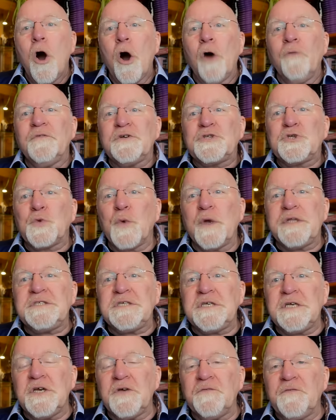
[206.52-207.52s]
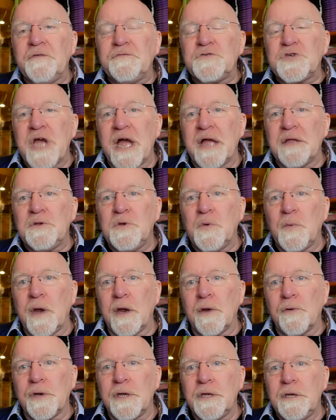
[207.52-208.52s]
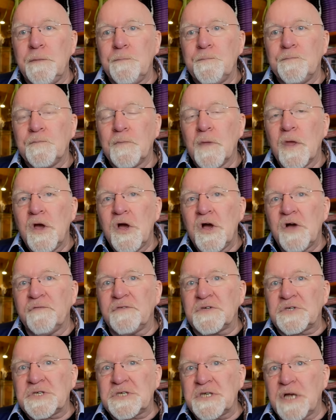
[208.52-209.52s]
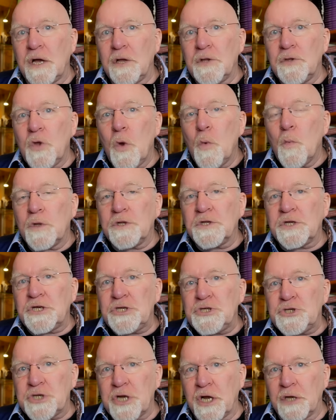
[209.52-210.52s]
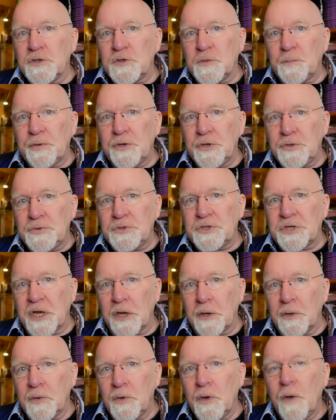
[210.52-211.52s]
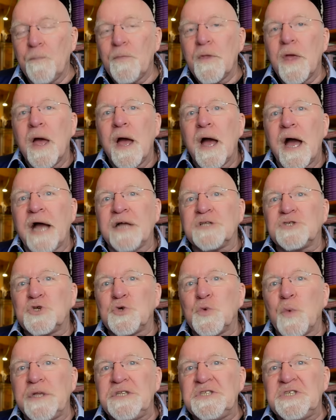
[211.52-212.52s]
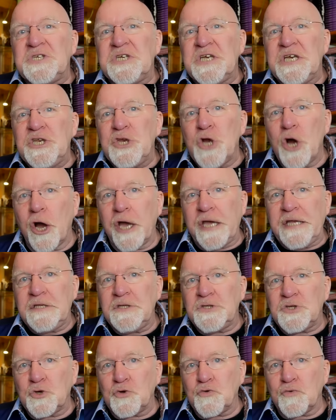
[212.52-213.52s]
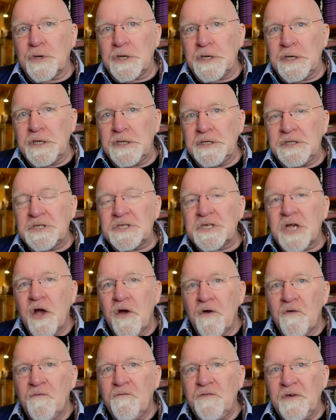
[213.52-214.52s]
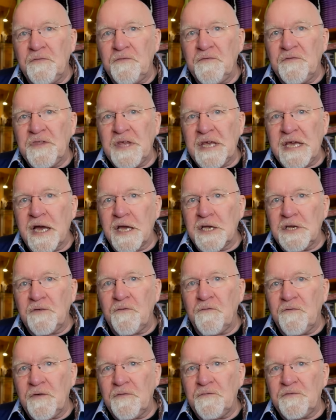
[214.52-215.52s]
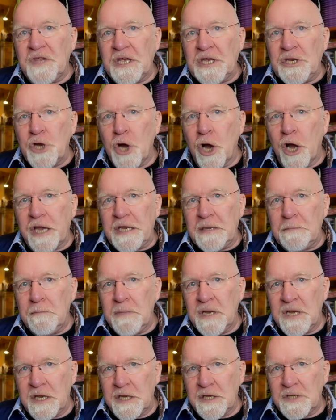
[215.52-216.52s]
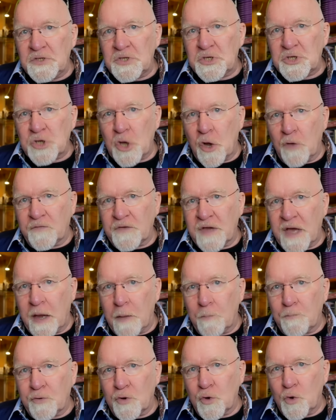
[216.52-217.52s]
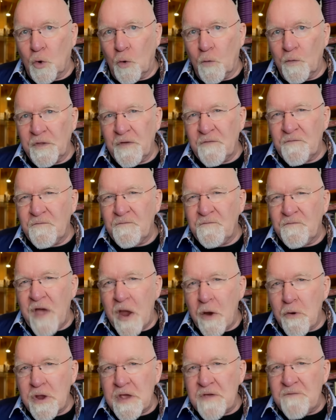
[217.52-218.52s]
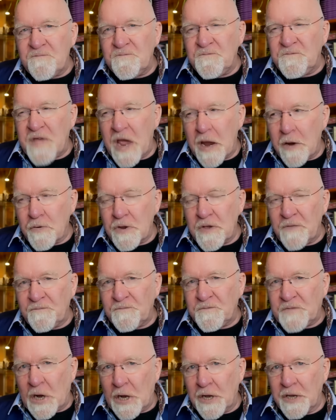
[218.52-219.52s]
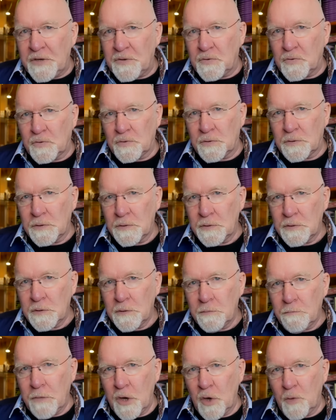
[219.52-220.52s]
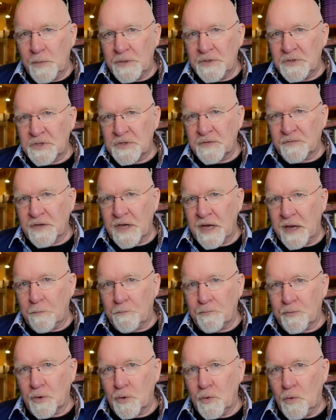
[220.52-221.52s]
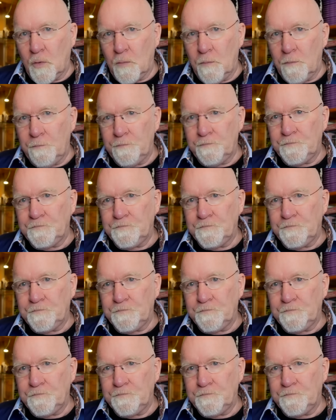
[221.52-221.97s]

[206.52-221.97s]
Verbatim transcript: On the twentieth of January, the Sun will conjunct Pluto at twenty-nine degrees fifty-eight fifty-nine minutes of Capricorn, the very, very final moments of Capricorn.